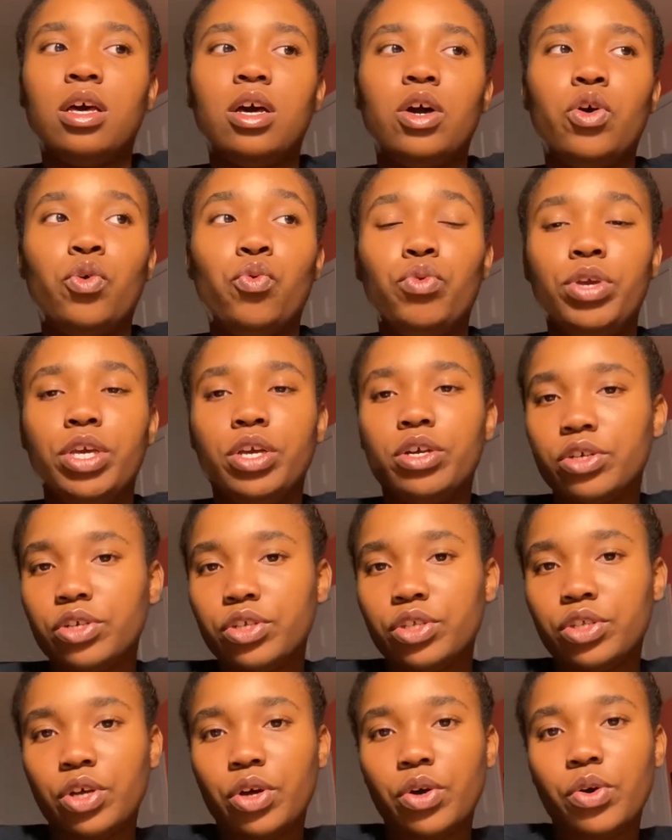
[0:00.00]
a week or
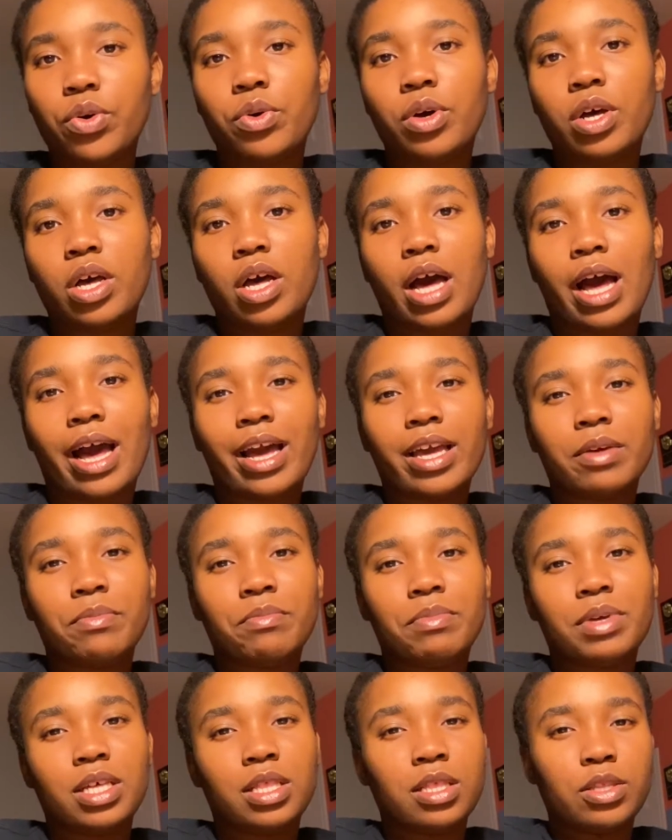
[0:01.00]
so, I can
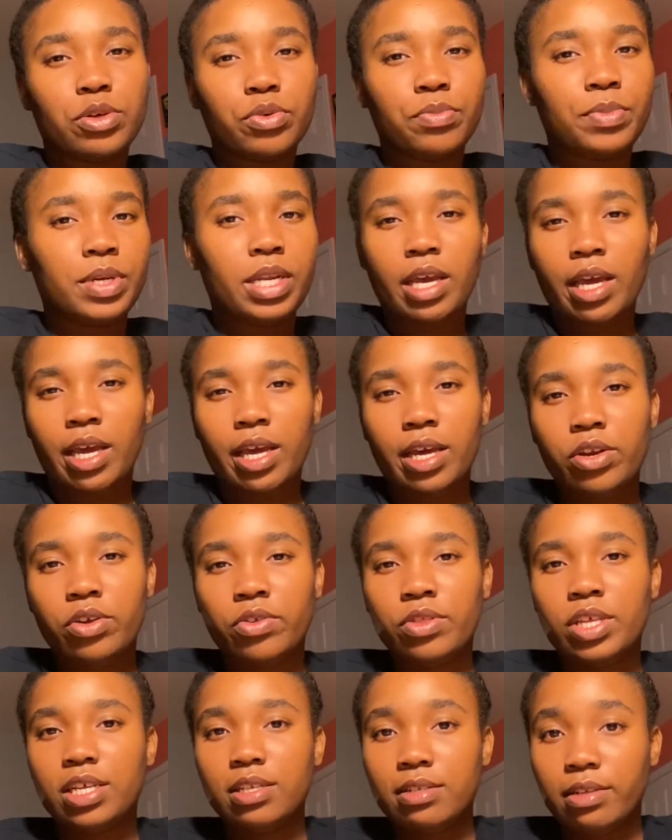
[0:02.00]
be a little bit ahead on
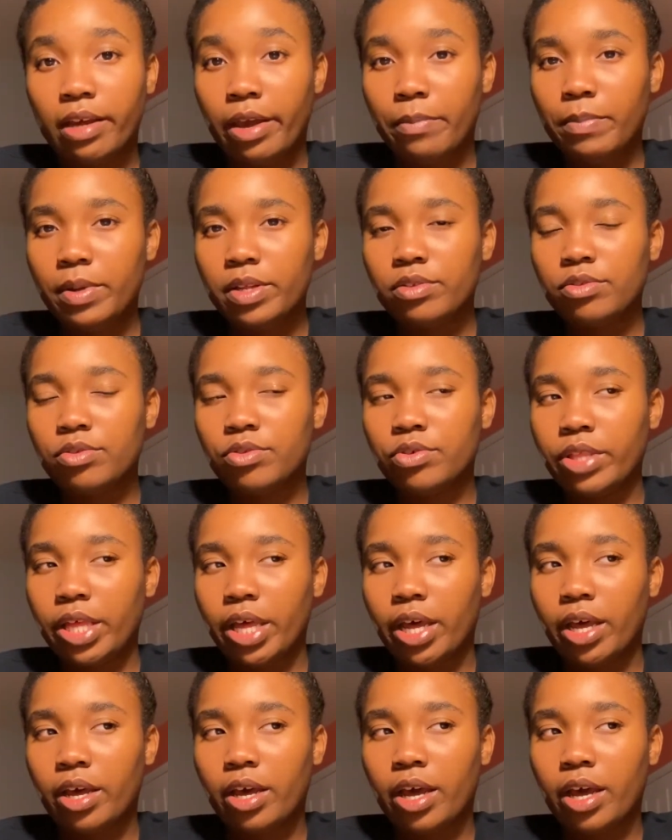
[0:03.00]
the assignment so that